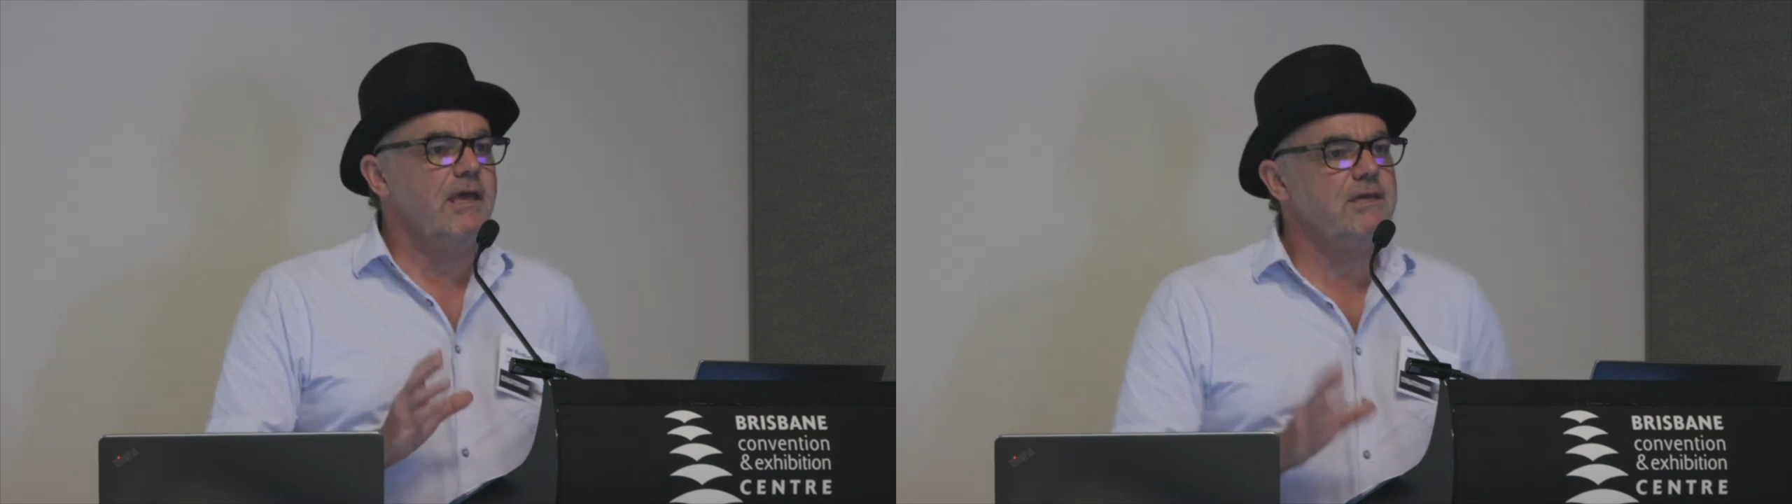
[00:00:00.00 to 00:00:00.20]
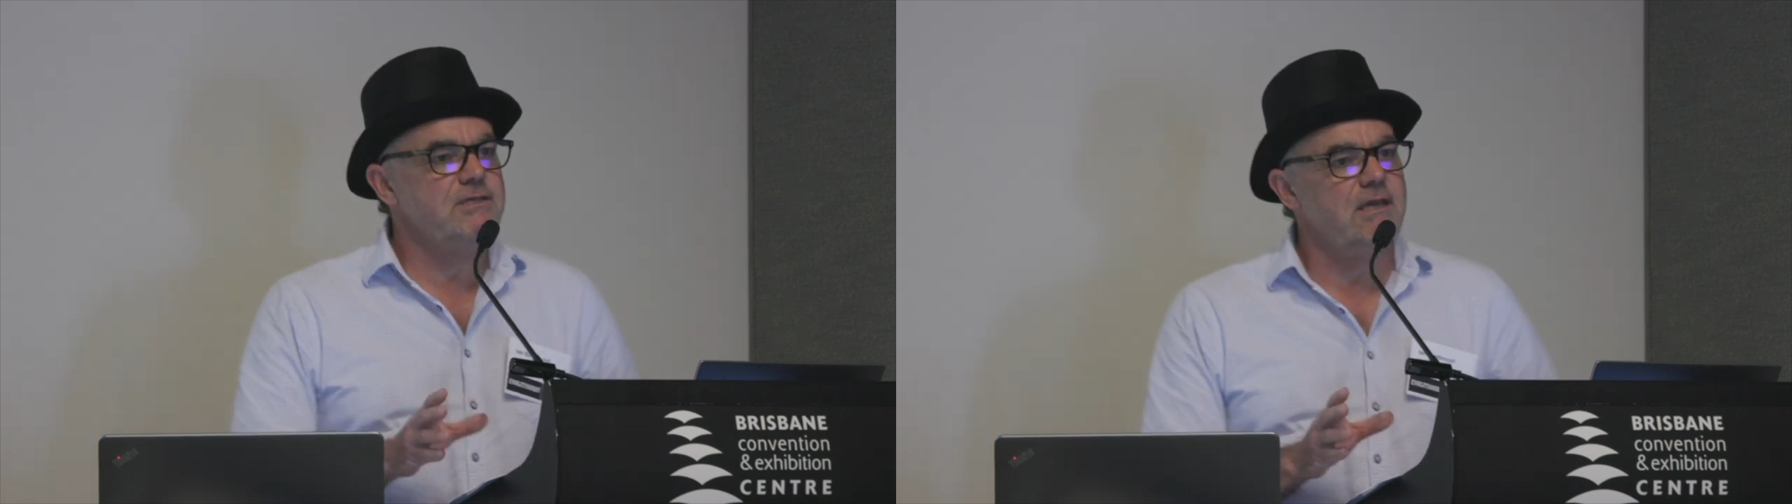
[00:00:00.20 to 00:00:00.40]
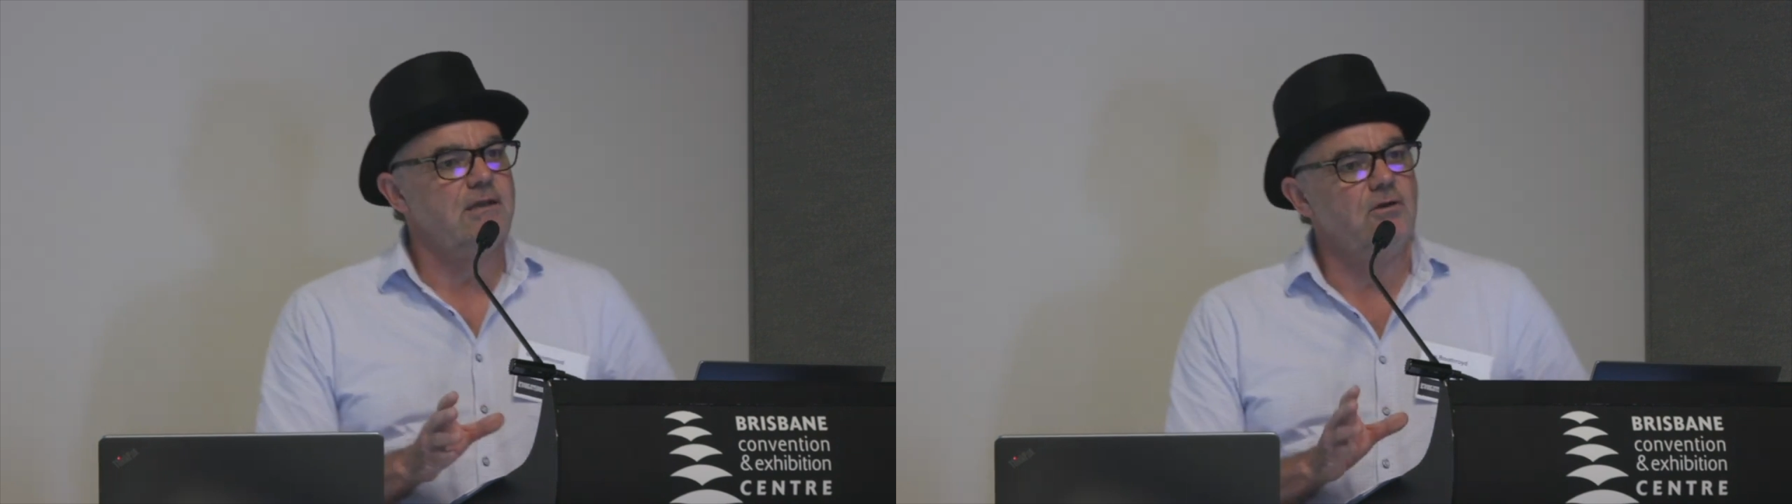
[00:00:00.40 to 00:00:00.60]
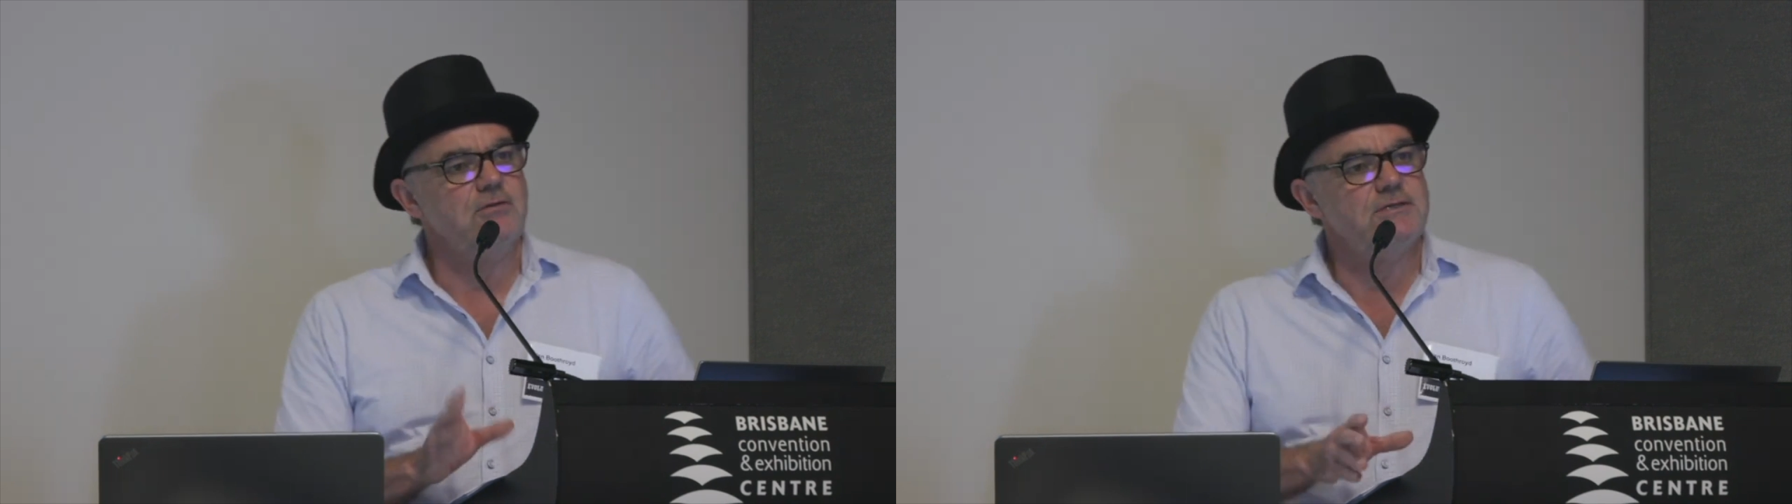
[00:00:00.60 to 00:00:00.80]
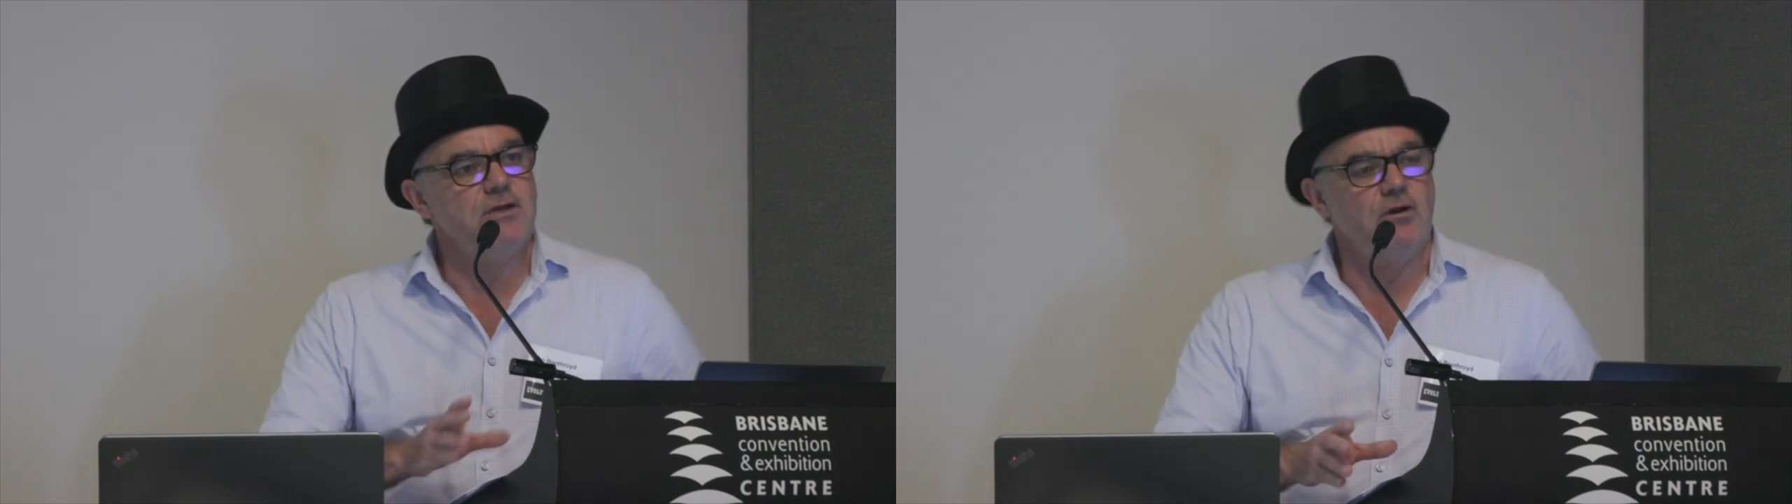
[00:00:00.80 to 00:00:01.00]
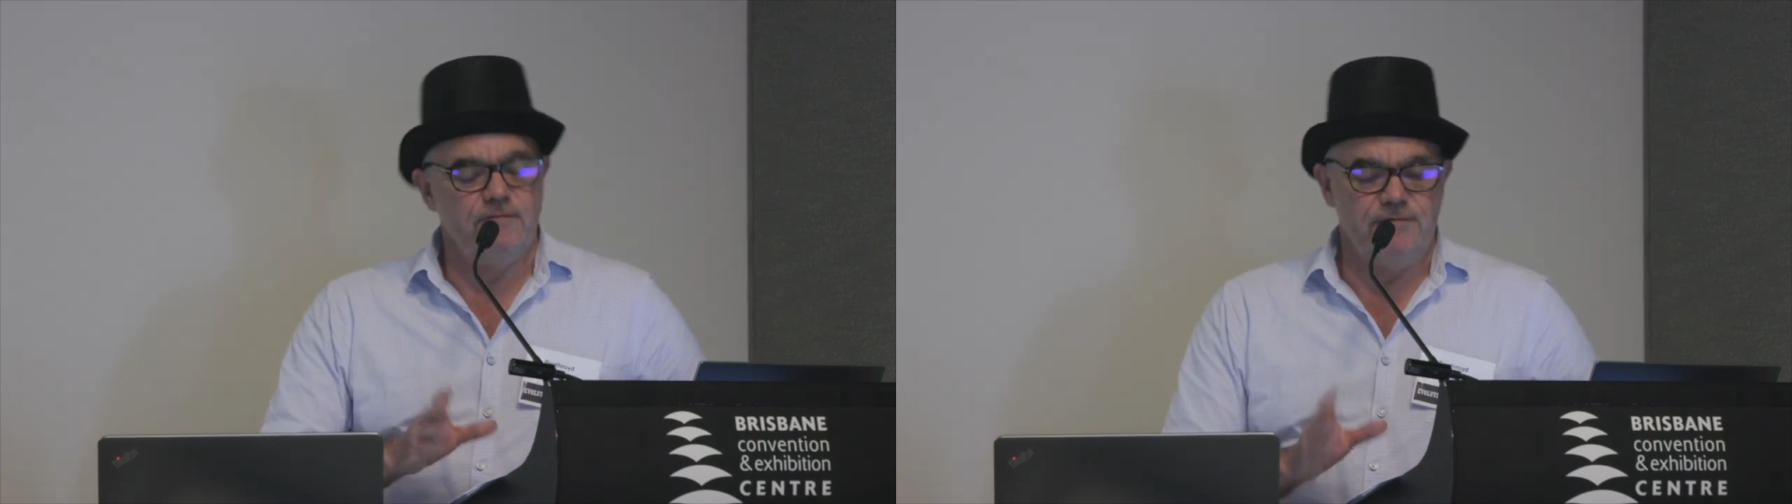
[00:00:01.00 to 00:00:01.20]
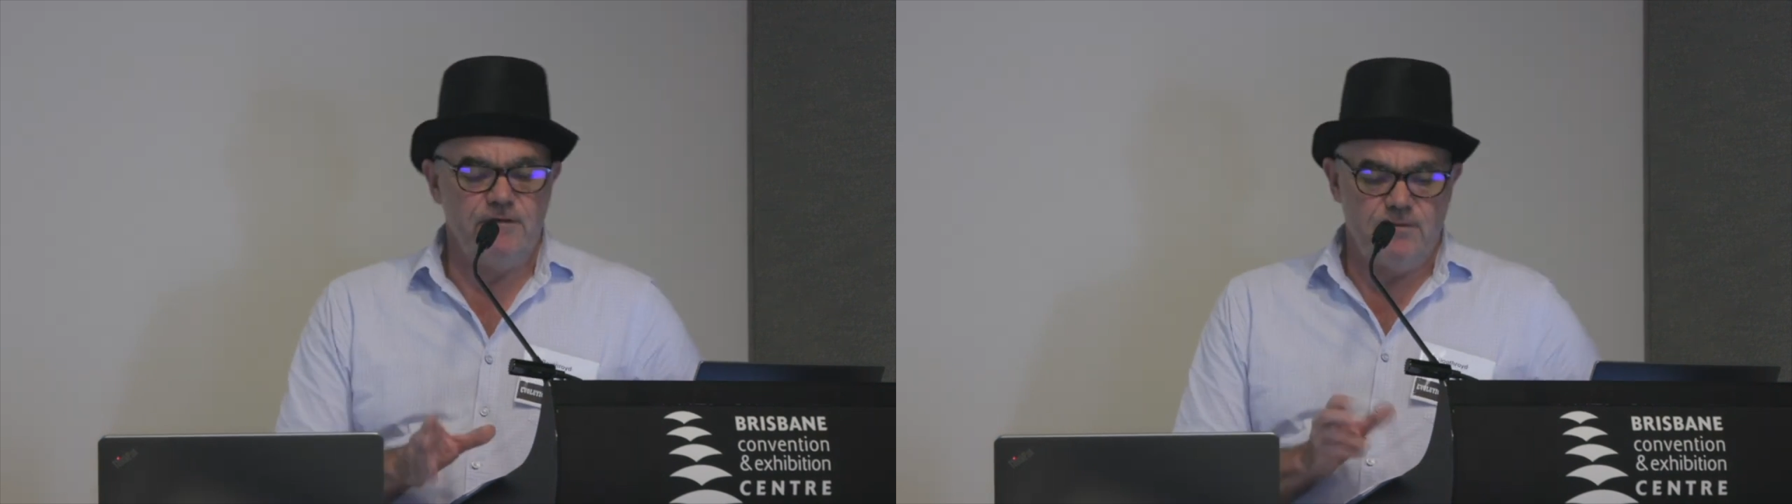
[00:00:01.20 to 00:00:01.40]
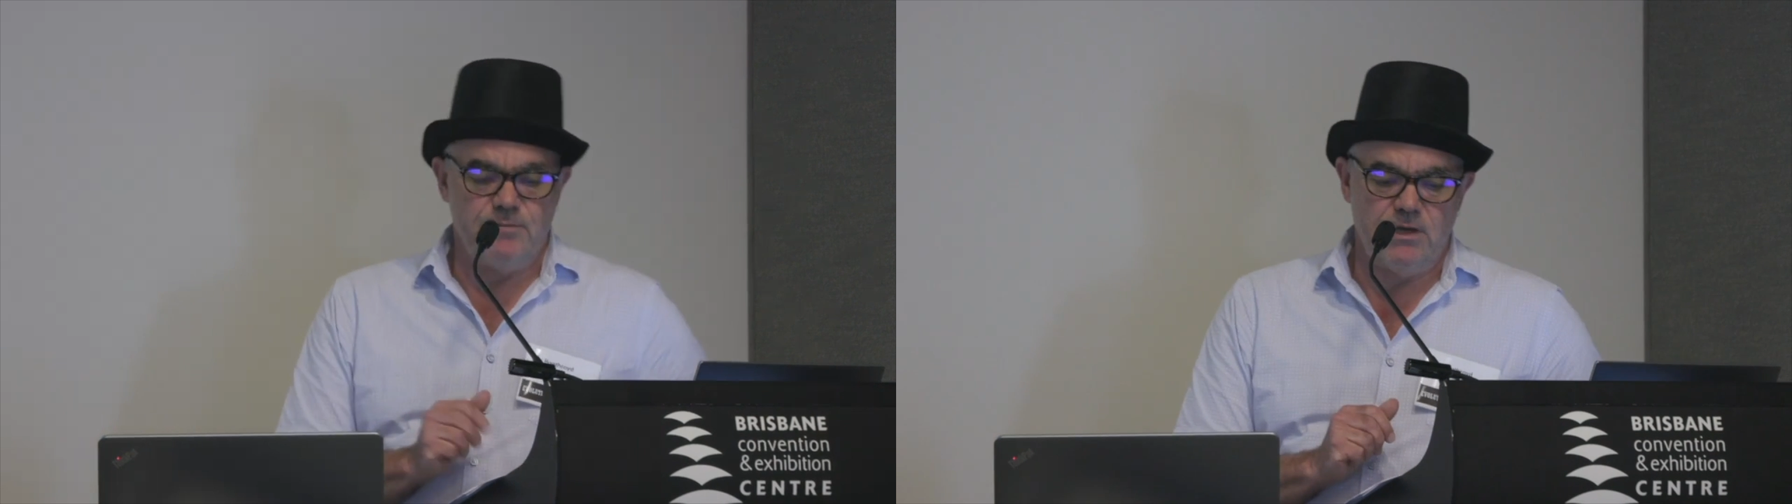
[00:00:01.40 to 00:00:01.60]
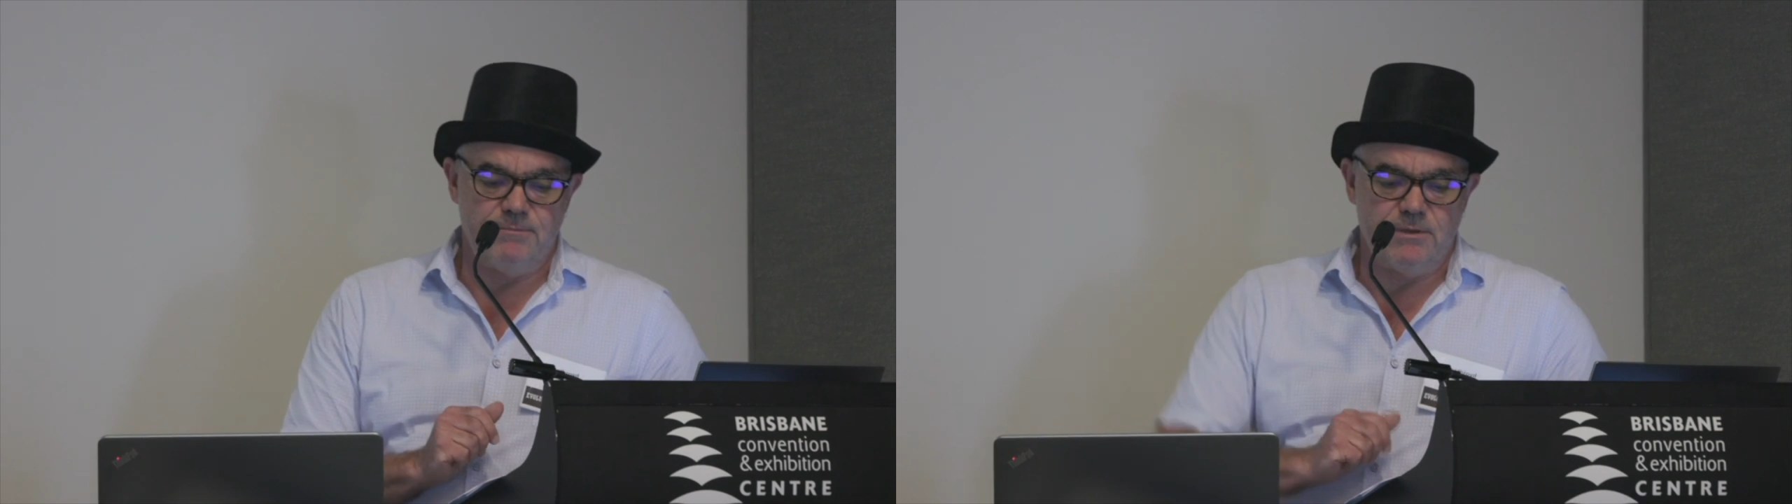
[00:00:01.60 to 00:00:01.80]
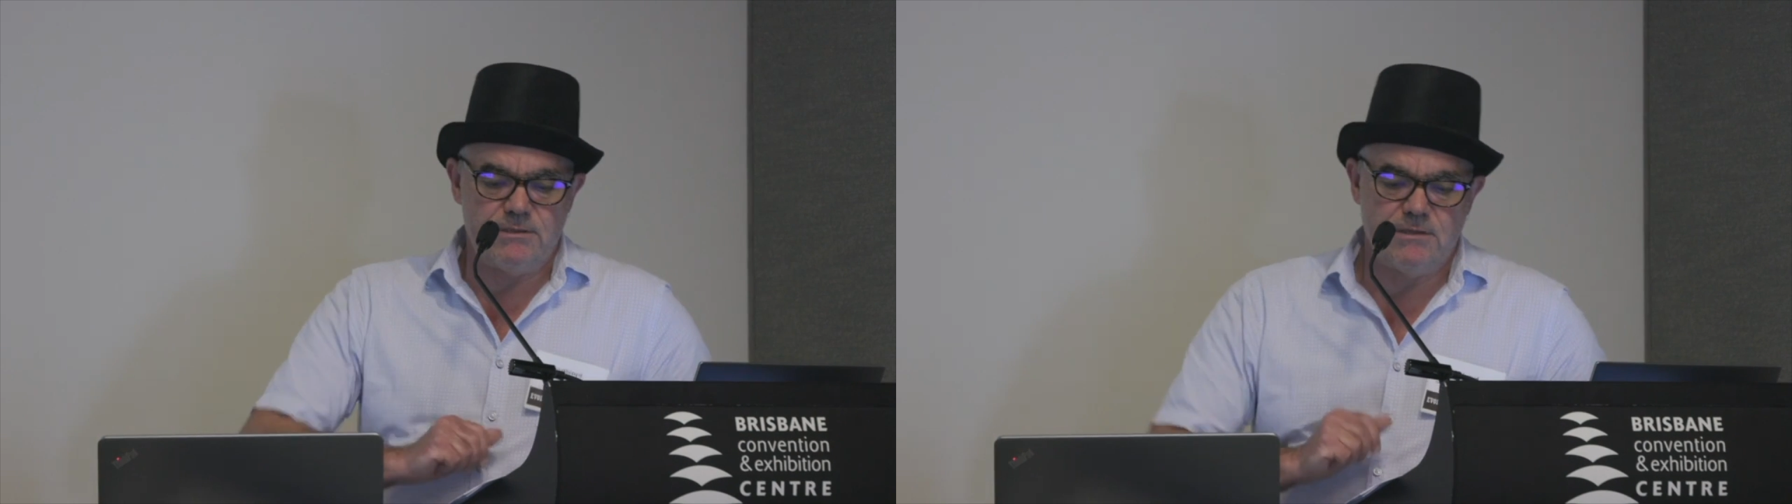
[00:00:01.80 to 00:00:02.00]
is it or is it not fit for
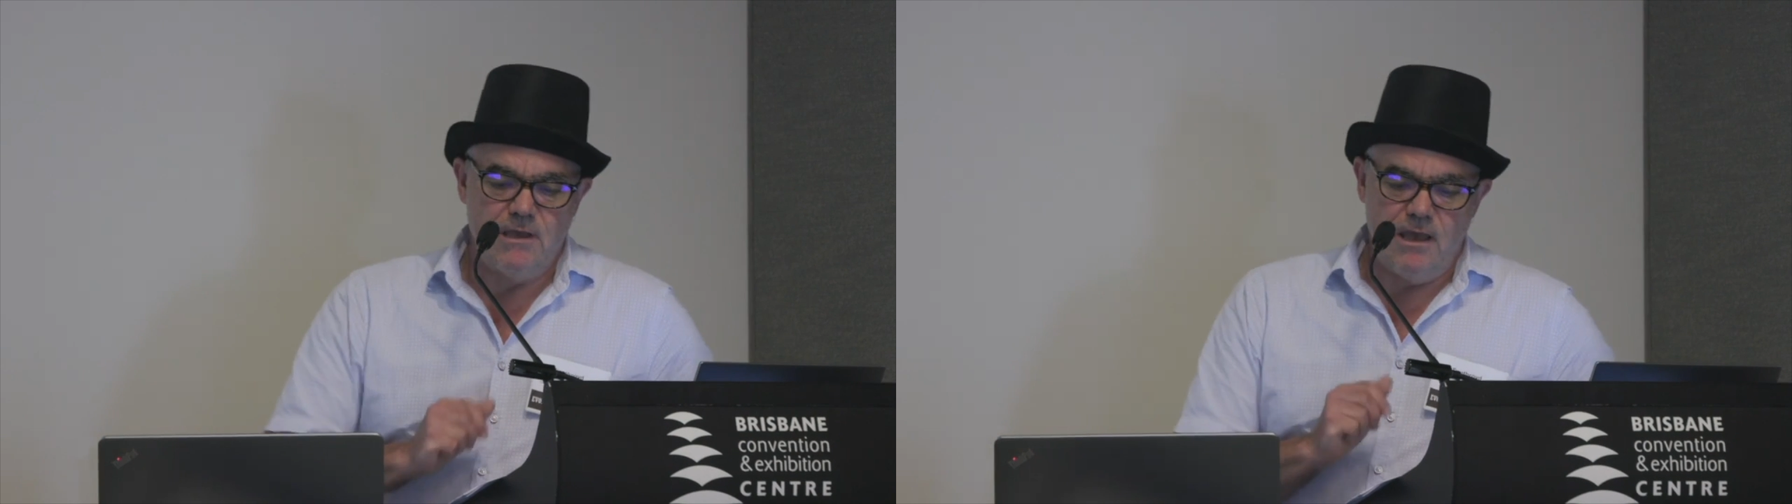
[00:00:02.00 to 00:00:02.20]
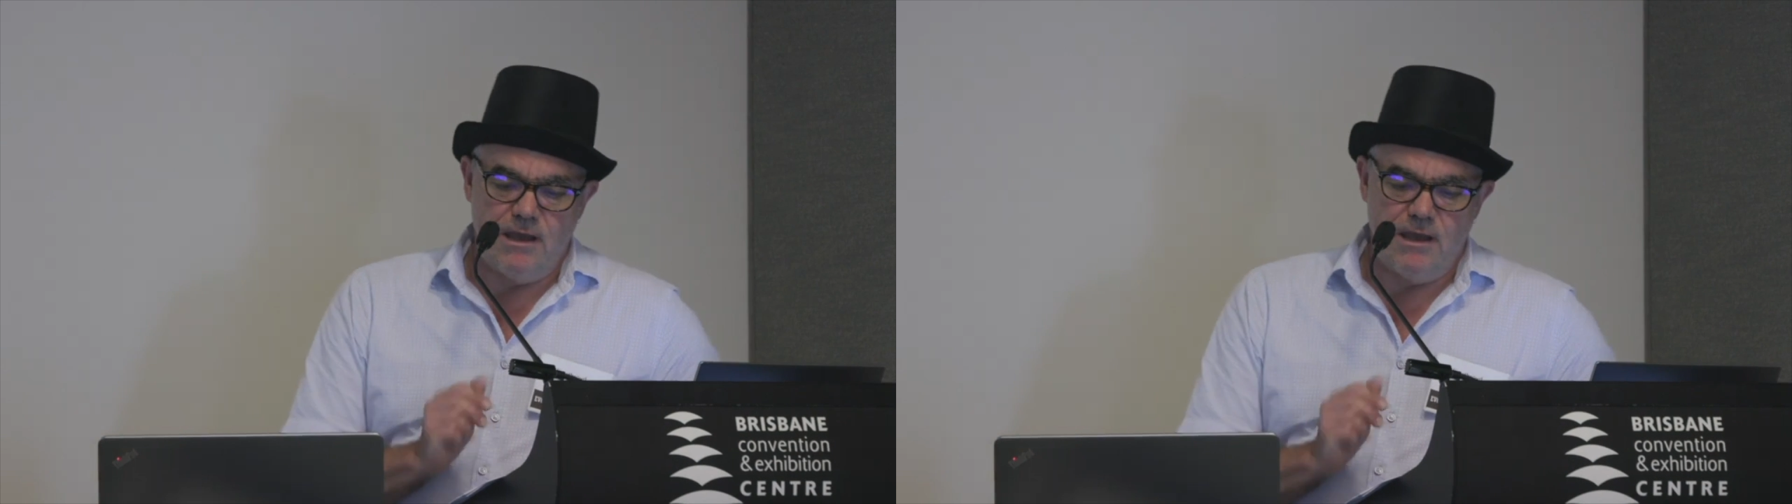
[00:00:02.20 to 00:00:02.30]
purpose?